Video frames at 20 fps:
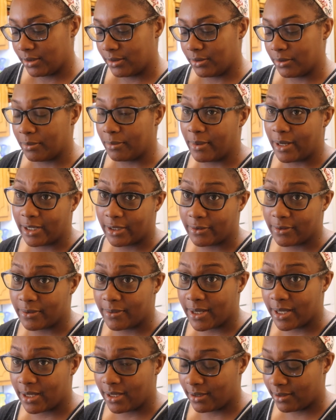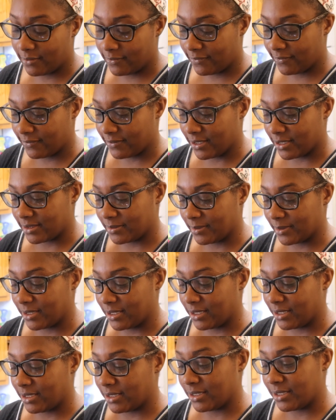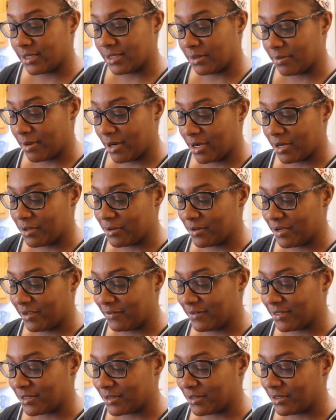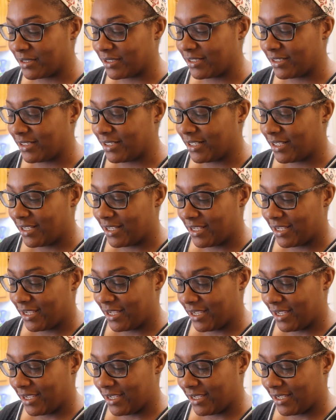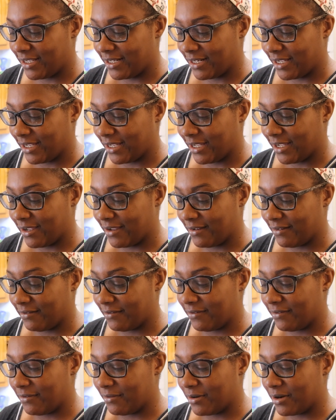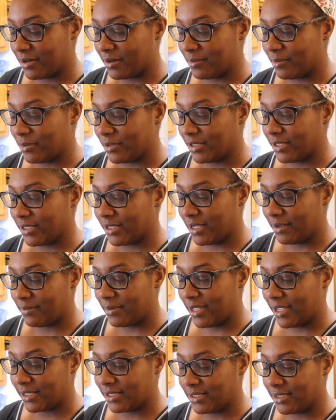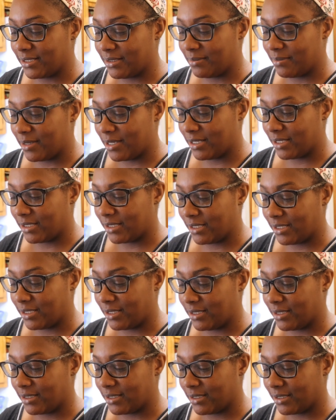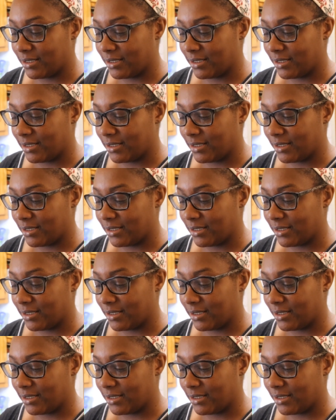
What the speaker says: the microwave, that's because the microwave is on and I have water boiling. I'm actually making